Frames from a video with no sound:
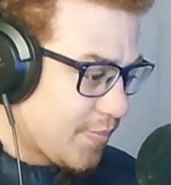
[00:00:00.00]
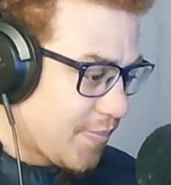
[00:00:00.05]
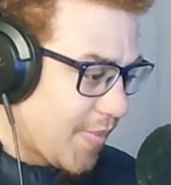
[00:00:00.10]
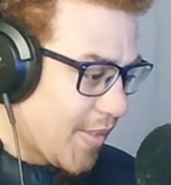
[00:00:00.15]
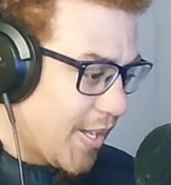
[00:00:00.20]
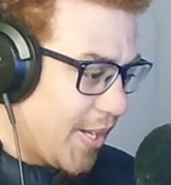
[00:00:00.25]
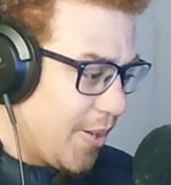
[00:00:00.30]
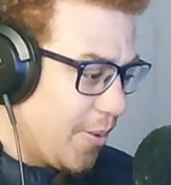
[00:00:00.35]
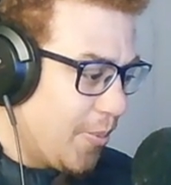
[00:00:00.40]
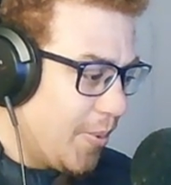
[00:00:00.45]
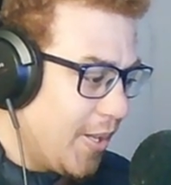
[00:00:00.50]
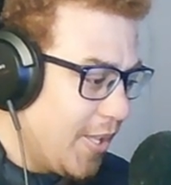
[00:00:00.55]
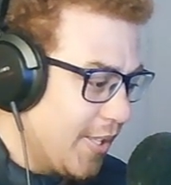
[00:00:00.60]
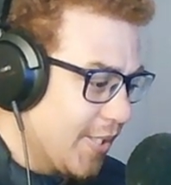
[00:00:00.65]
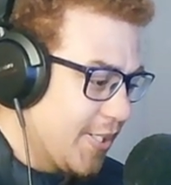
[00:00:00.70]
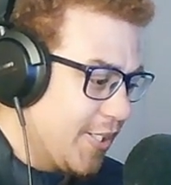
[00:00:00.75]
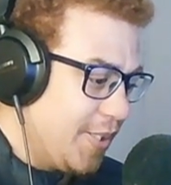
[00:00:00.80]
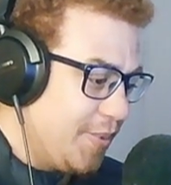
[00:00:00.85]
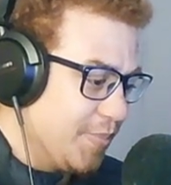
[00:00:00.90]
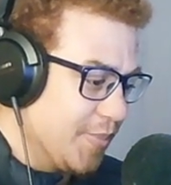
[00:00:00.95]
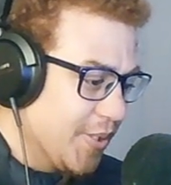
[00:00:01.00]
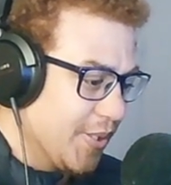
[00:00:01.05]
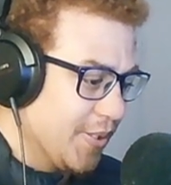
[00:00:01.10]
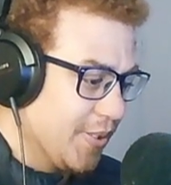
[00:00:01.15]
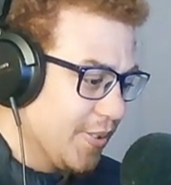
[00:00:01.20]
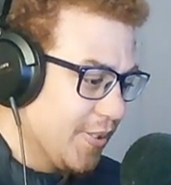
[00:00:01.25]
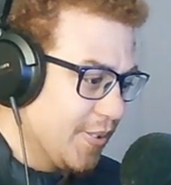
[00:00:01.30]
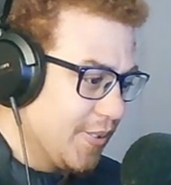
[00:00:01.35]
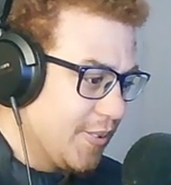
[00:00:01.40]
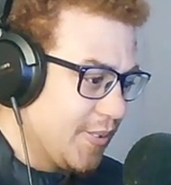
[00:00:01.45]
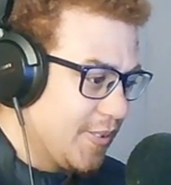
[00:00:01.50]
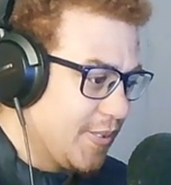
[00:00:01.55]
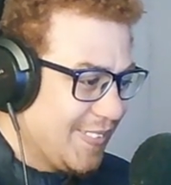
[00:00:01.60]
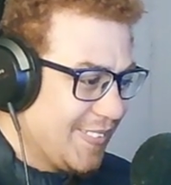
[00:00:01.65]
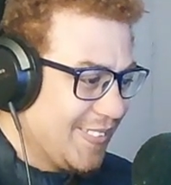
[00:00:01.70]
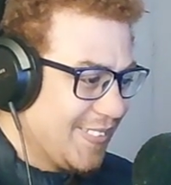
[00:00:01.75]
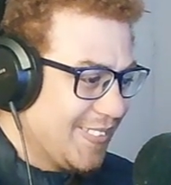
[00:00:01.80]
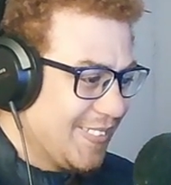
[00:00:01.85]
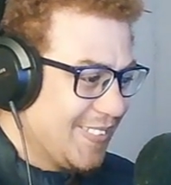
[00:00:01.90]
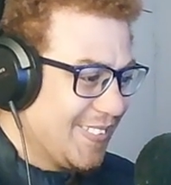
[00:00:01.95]
I welcome you.
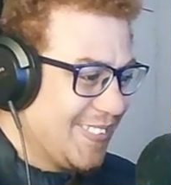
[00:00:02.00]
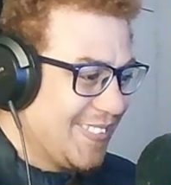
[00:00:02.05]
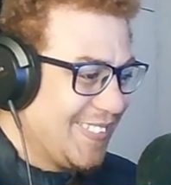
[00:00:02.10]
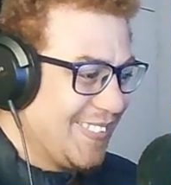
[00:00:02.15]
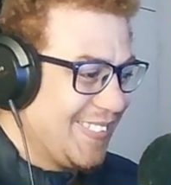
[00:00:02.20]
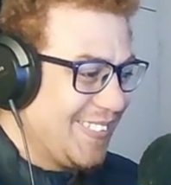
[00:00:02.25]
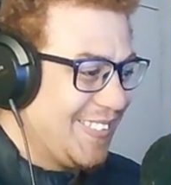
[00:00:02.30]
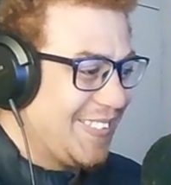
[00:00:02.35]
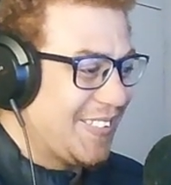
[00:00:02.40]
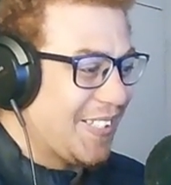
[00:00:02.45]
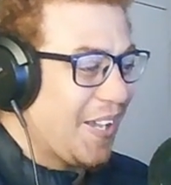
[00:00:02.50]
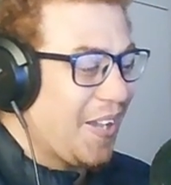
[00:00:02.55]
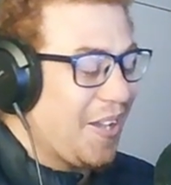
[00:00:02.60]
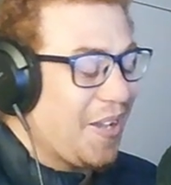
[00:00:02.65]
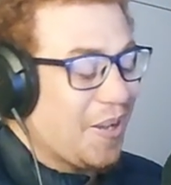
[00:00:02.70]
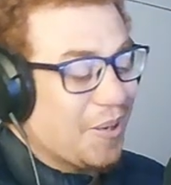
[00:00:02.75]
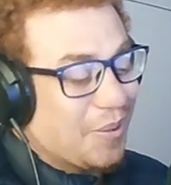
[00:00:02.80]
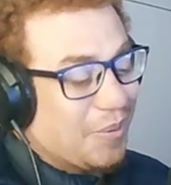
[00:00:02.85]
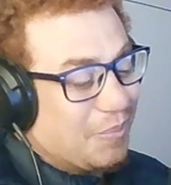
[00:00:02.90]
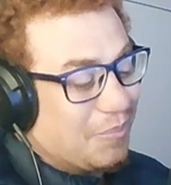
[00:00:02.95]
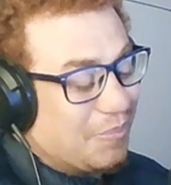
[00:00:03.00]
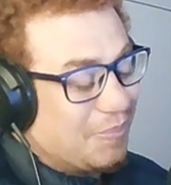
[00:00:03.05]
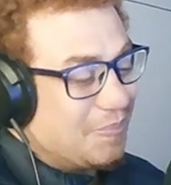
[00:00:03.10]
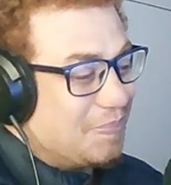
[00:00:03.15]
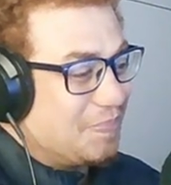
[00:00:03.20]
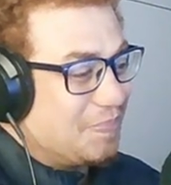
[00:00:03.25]
Damn.